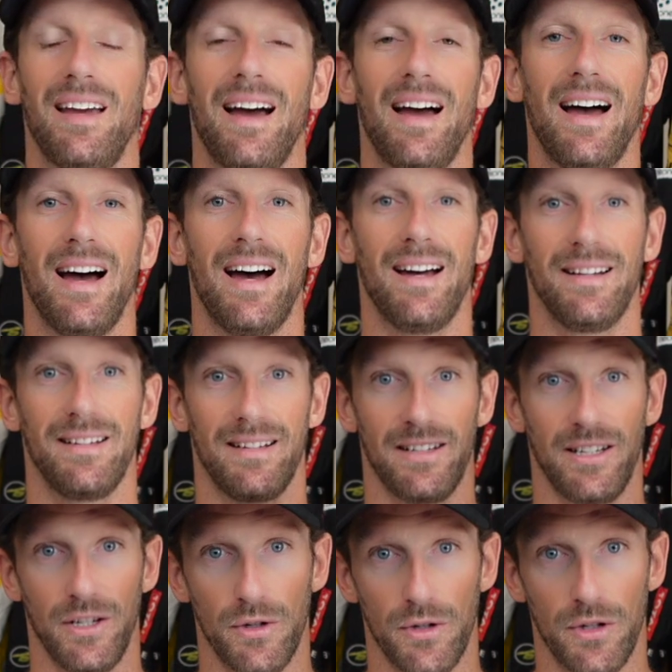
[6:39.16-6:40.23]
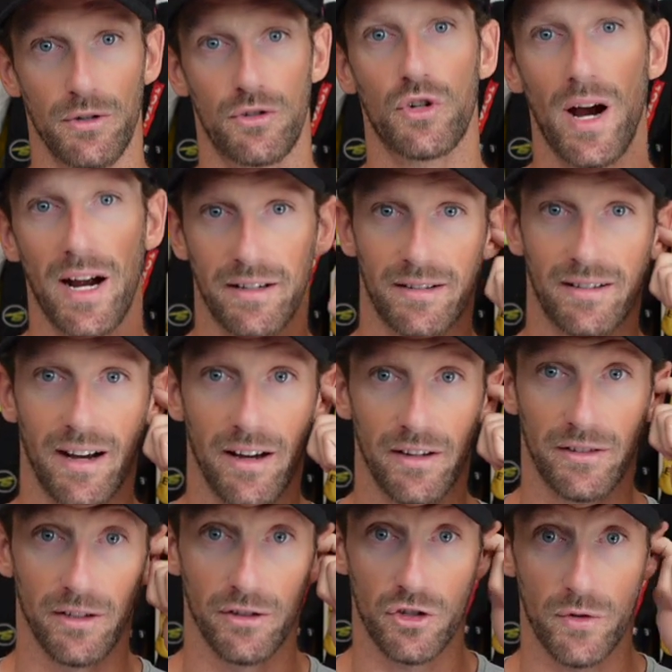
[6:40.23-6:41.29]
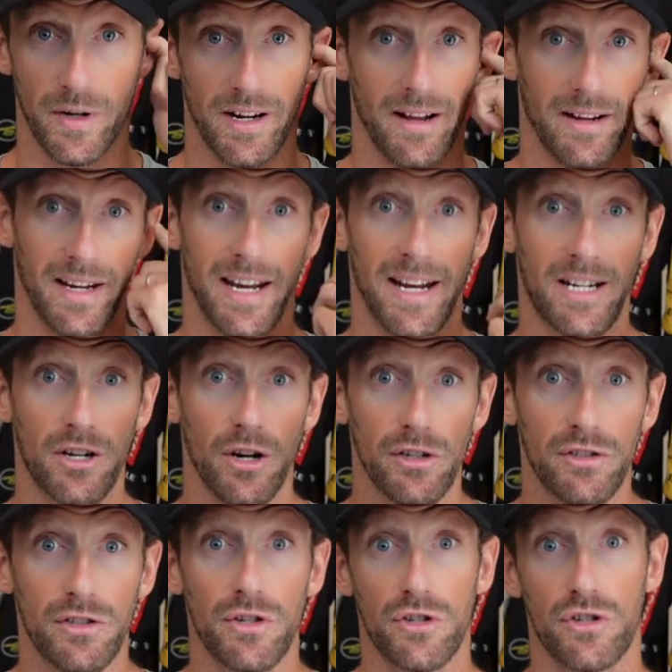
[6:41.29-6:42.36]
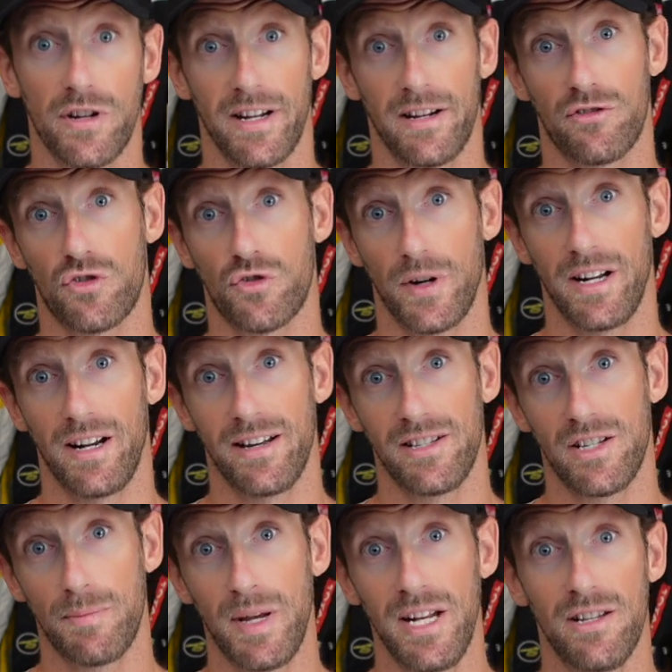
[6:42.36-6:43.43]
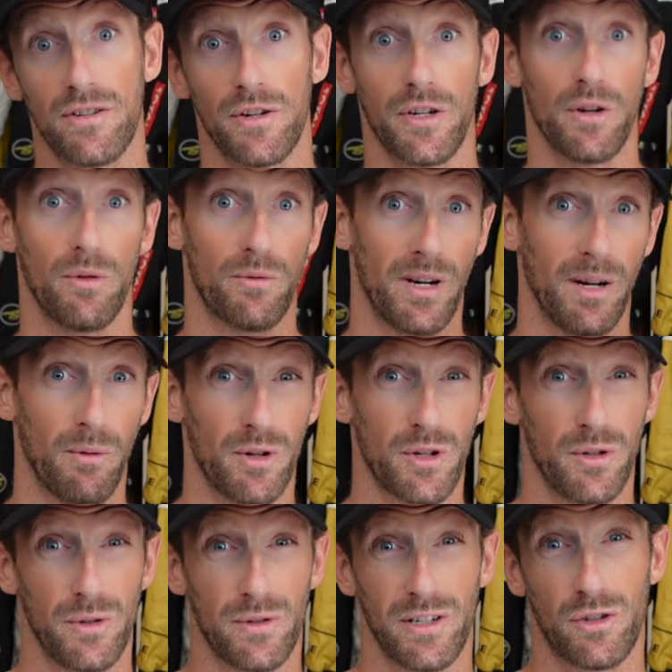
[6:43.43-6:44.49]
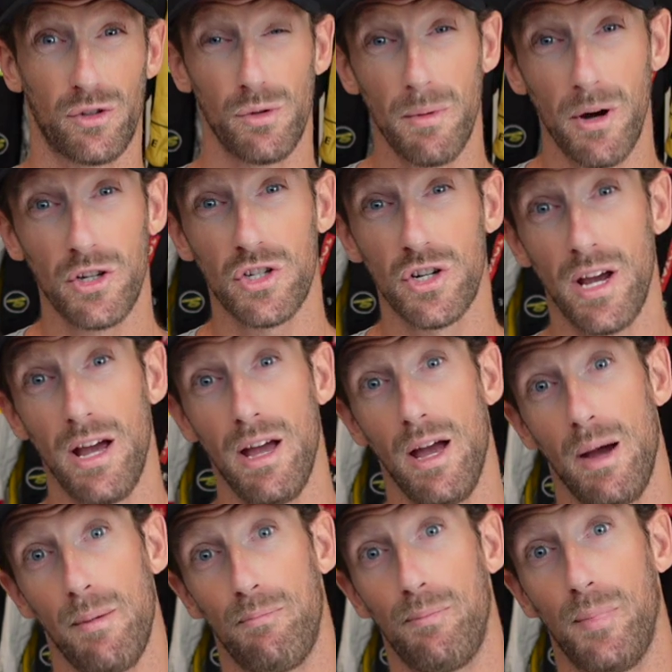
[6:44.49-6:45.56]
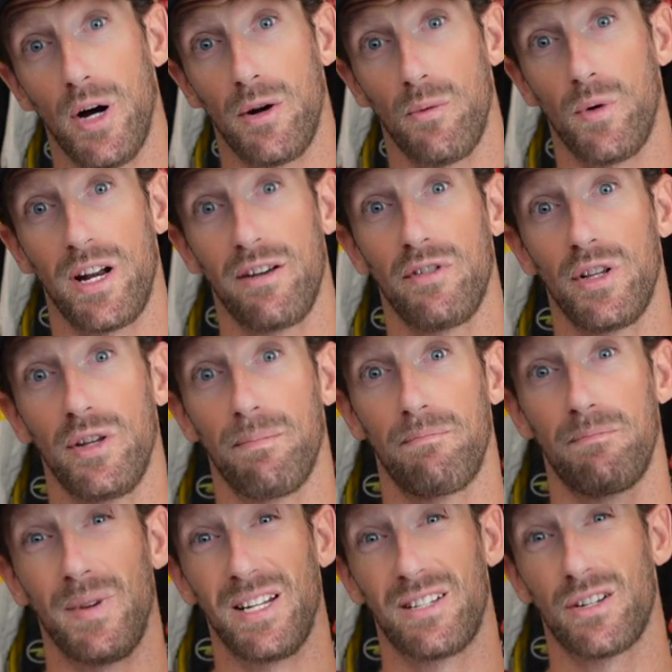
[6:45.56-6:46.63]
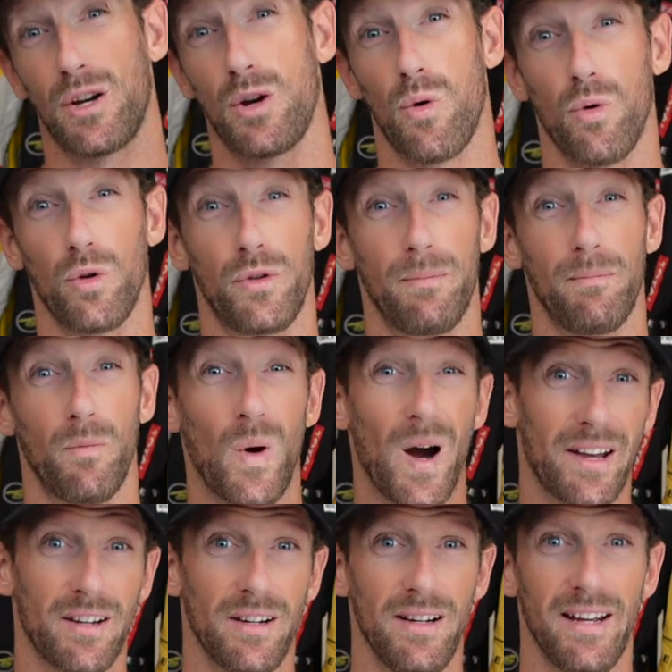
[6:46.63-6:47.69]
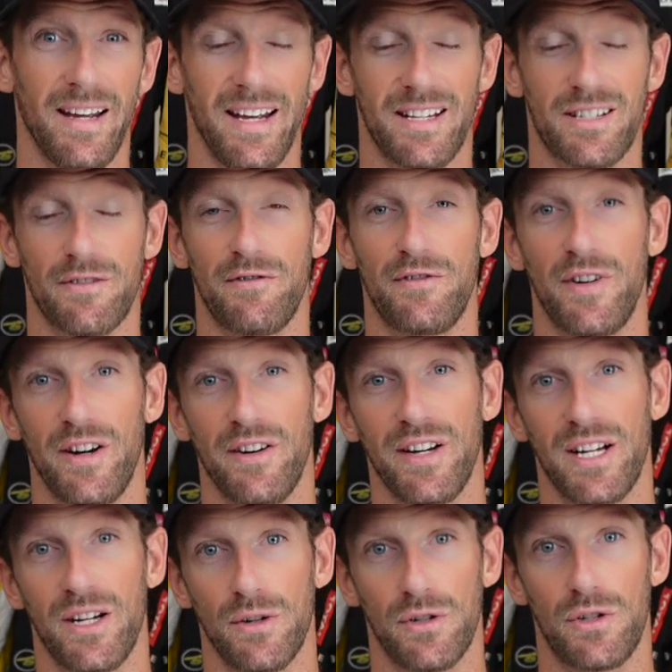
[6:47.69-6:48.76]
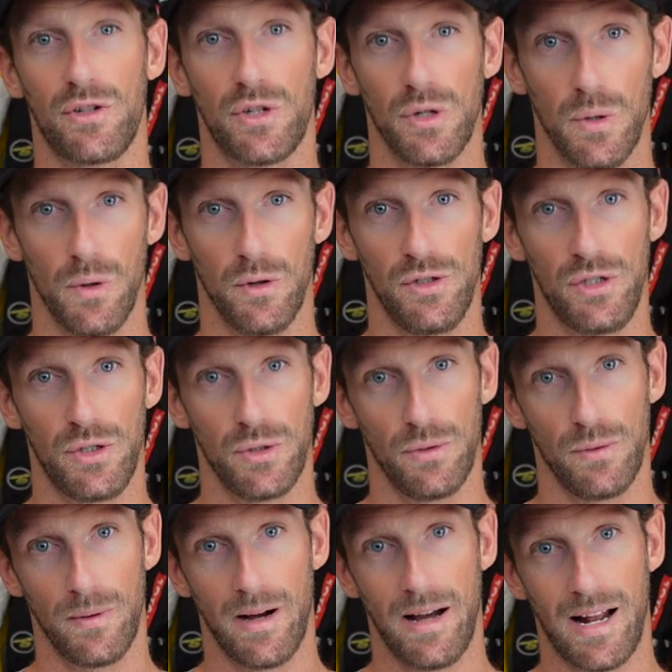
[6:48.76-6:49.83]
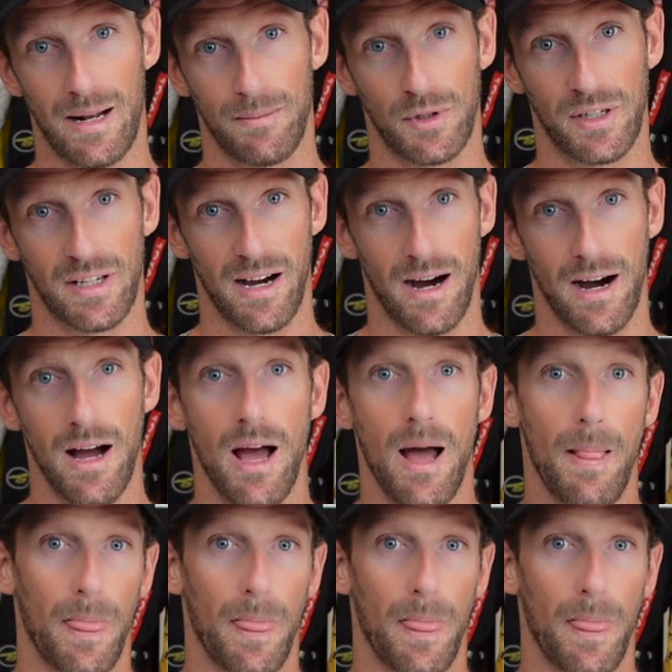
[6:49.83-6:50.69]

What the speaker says: and you drag the tires down the straight line. It costs you straight line speed, so you don't really want to use it too much, but whenever it's a cold weather, it's a very good tool to help the car.